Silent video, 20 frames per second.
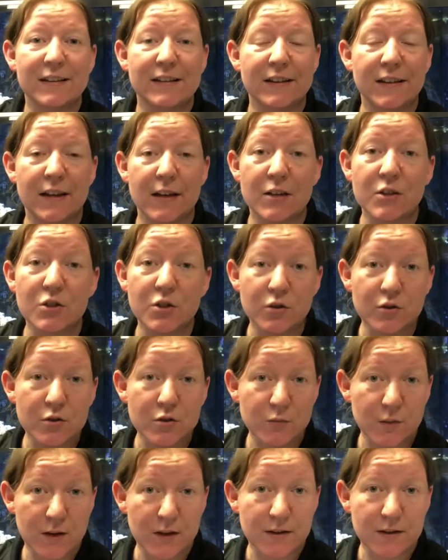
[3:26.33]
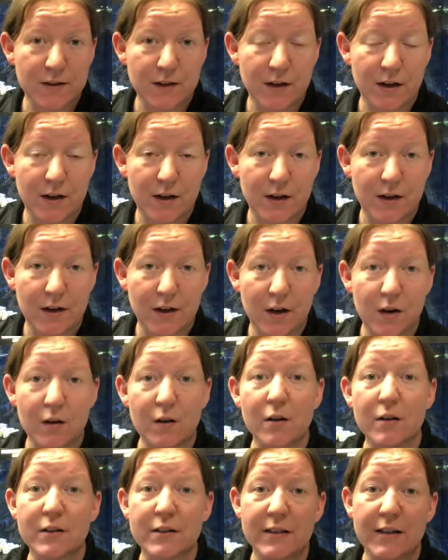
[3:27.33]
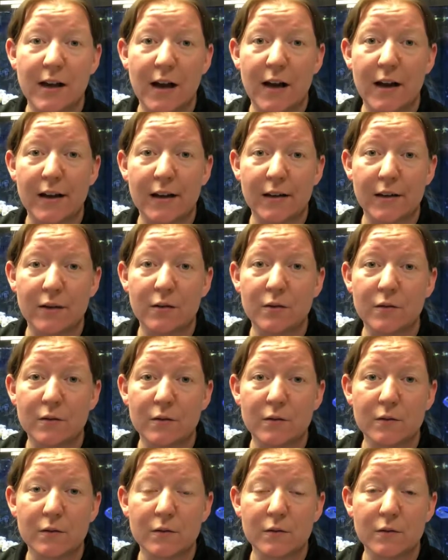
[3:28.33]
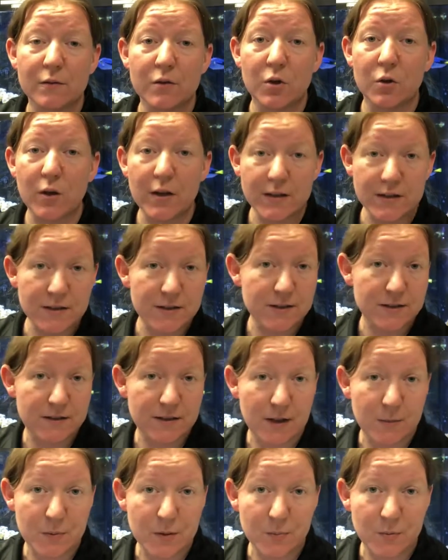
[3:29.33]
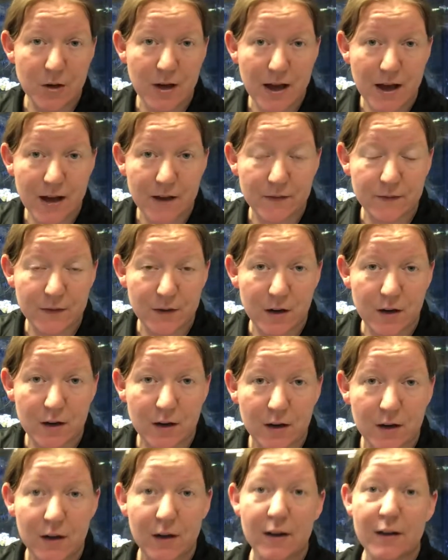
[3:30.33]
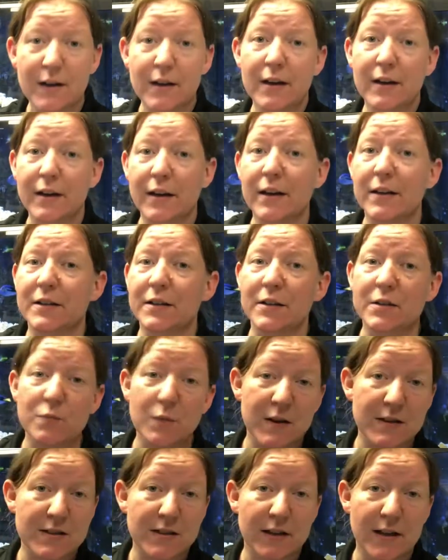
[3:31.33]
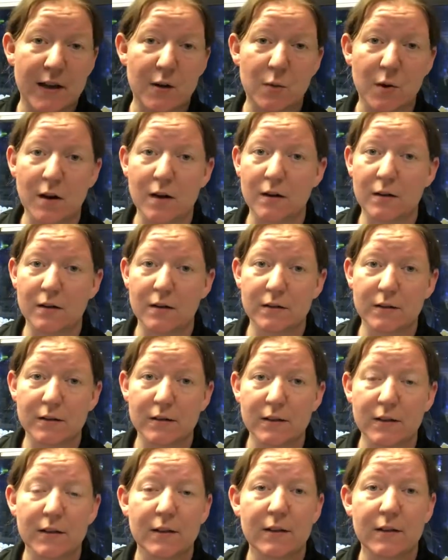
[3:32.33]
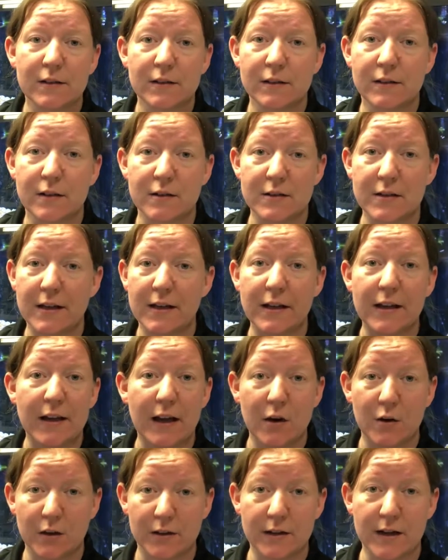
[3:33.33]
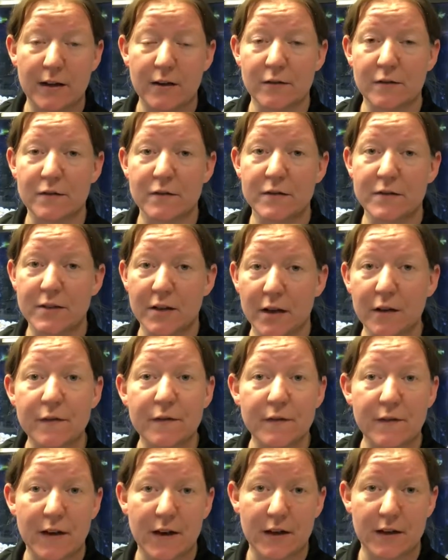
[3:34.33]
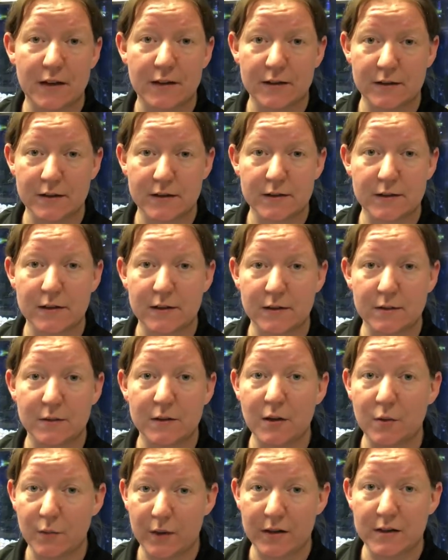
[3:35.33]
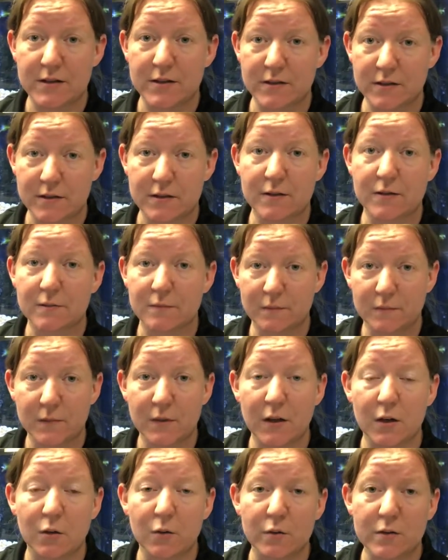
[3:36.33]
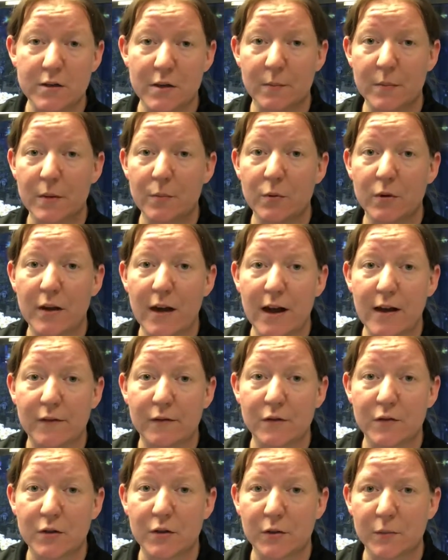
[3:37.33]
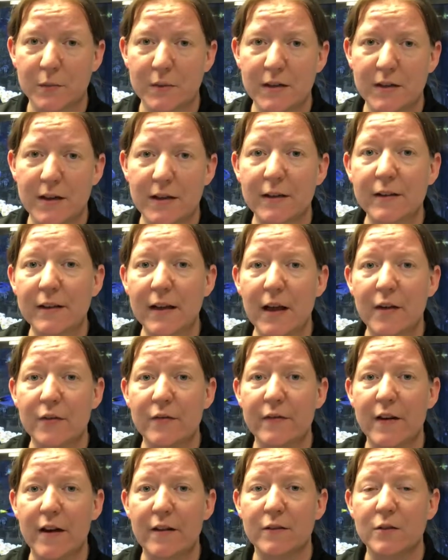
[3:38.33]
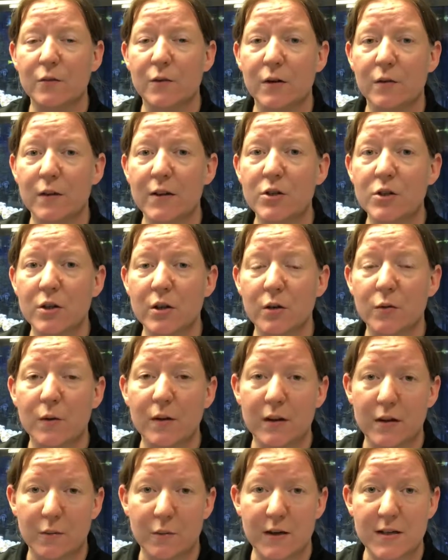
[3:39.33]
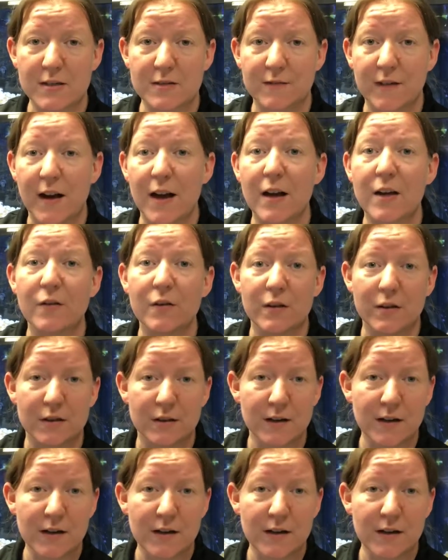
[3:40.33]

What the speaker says: The issues with RODI units that people have are, it does waste a lot of water. They're taking out a lot of stuff and it wastes, you know, some people have told me that they have a 5-to-1 ratio where they waste 5 and